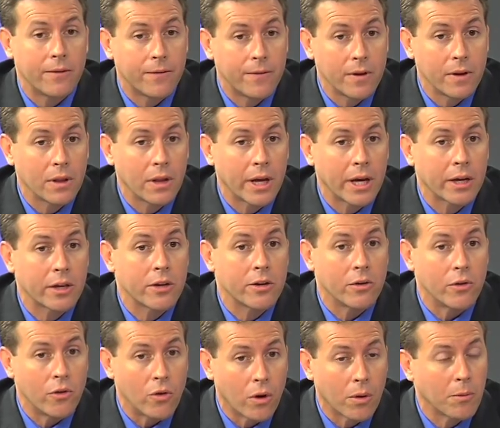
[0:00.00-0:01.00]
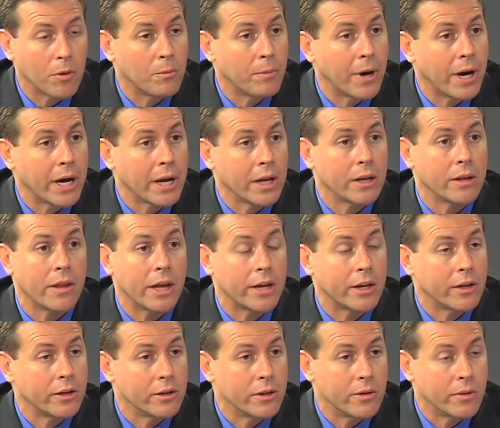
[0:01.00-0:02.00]
feel like your normal bite.
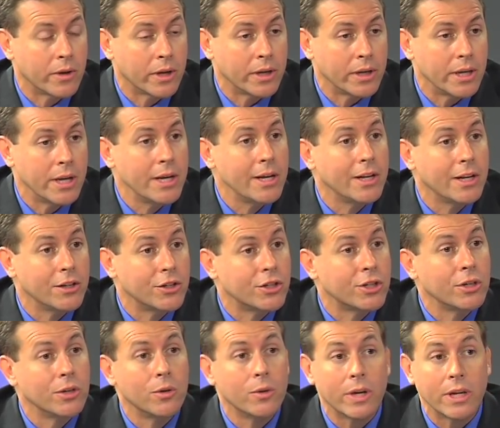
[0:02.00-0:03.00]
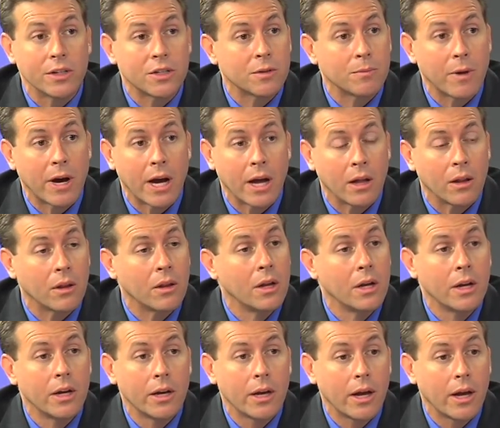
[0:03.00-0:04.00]
You can eat and chew and smile
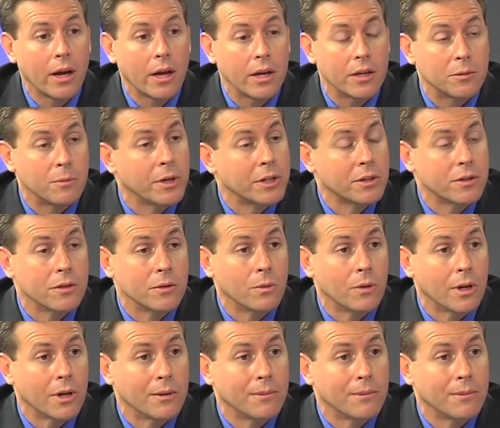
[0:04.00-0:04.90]
as much as you want.